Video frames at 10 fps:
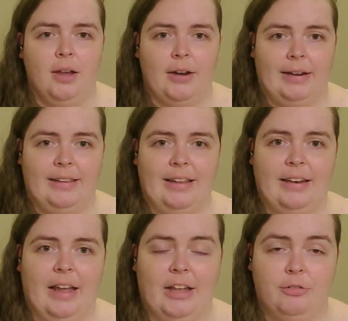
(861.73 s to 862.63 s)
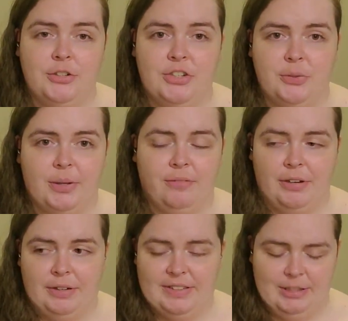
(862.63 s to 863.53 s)
All right, and then I will do a
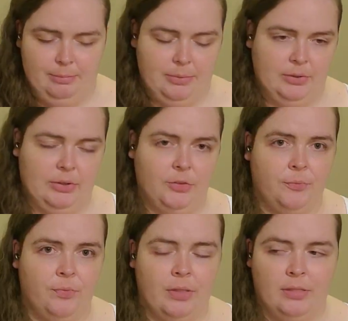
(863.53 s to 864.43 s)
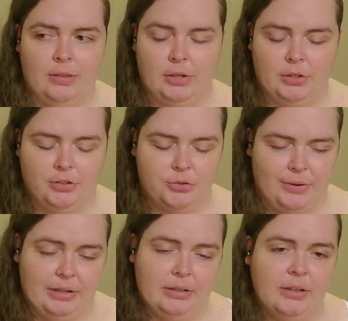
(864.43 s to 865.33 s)
very simple little
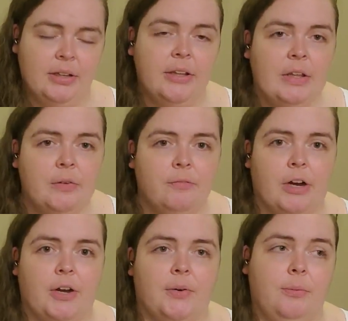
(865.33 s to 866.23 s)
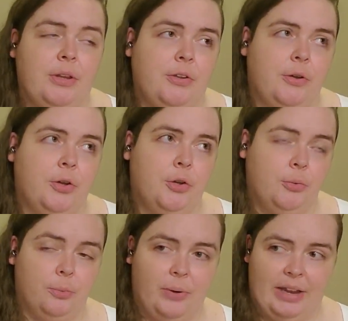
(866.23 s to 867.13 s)
drill where we
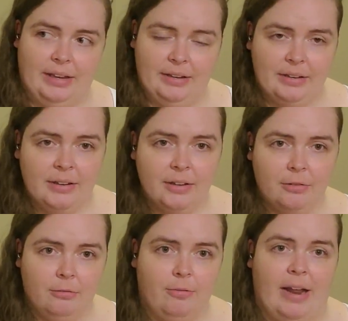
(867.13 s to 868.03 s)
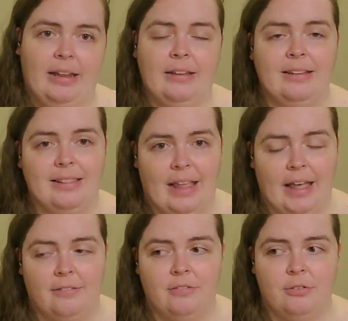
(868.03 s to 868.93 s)
ring, right,
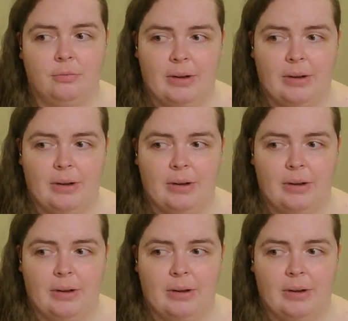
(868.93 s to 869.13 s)
left,